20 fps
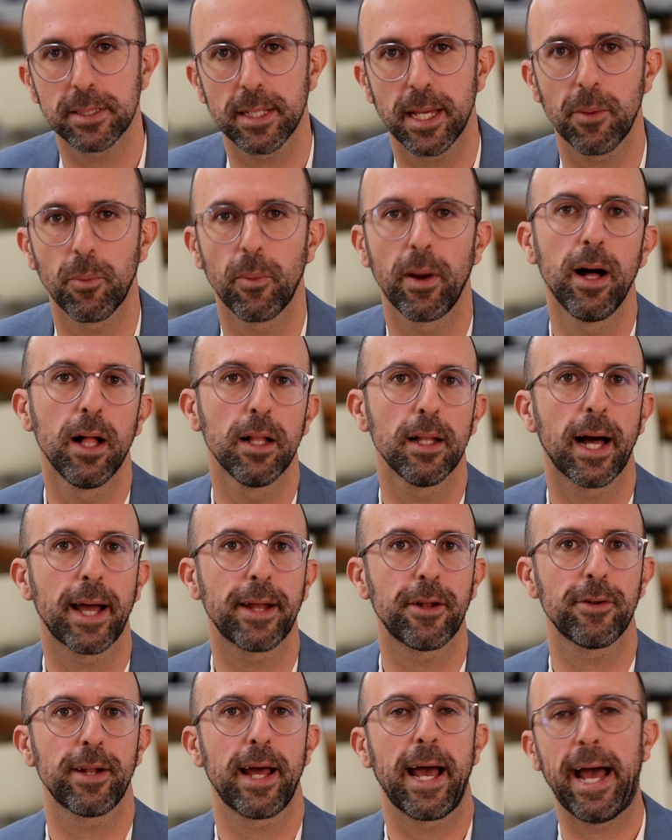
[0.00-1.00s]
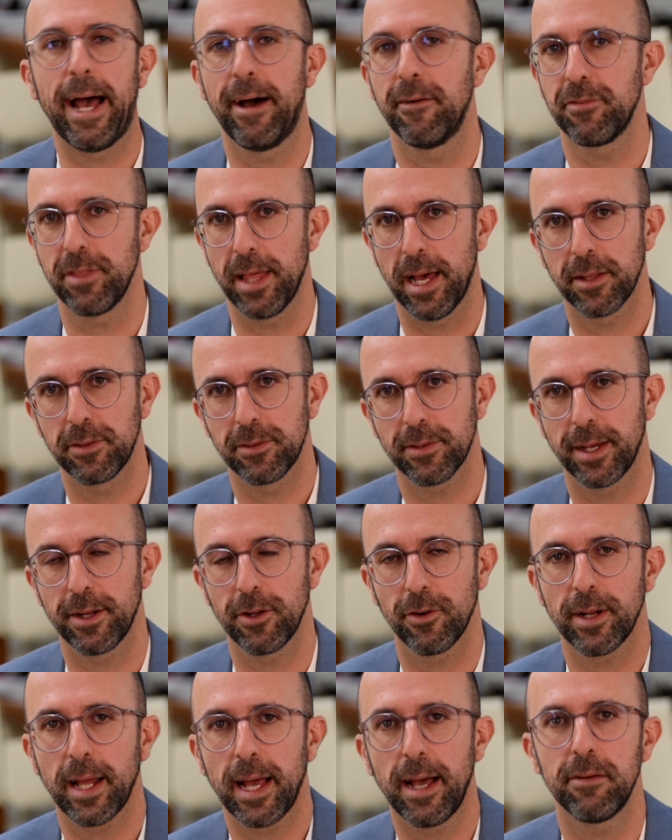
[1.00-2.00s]
say, well, I don't have that. I
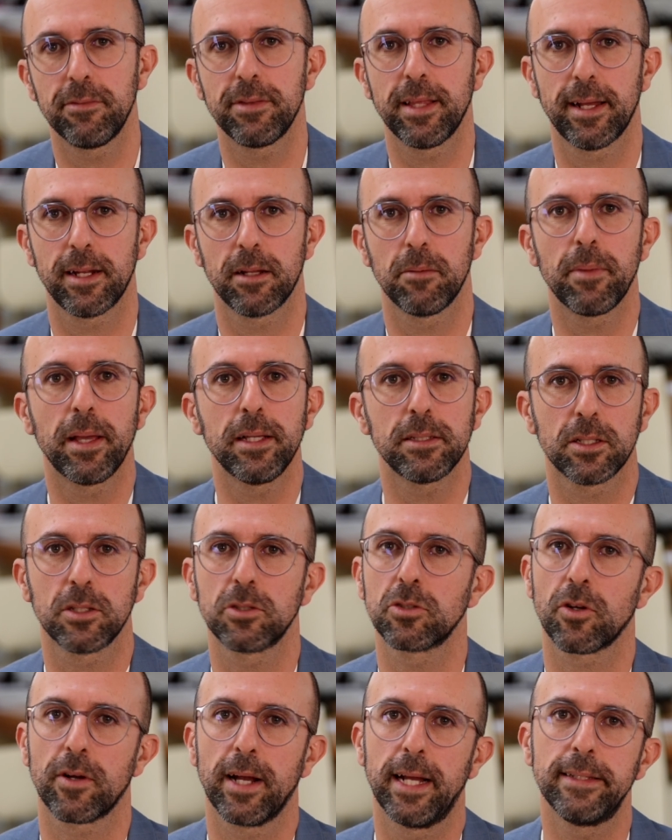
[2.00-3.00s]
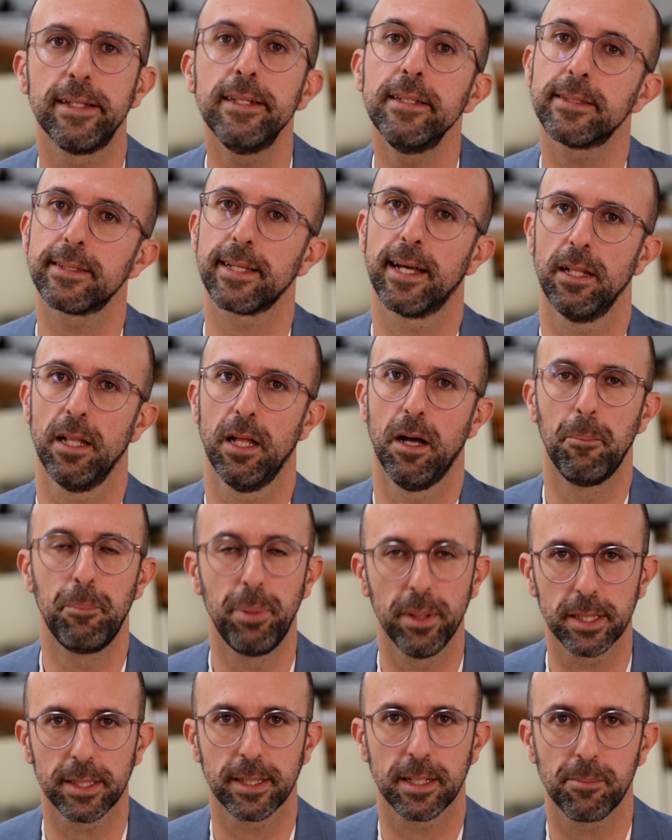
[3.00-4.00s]
don't have that amazing story. I didn't sell 1
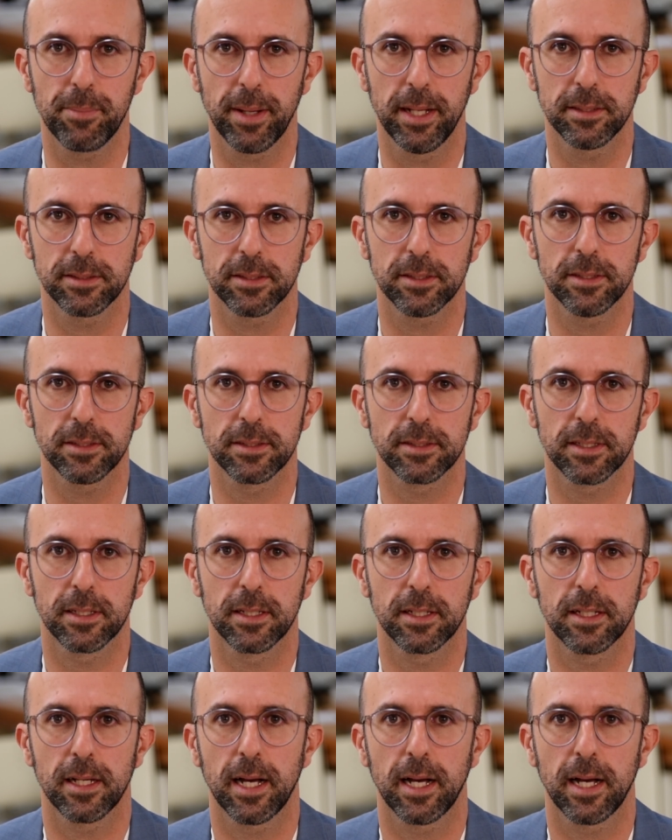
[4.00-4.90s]
billion pencils.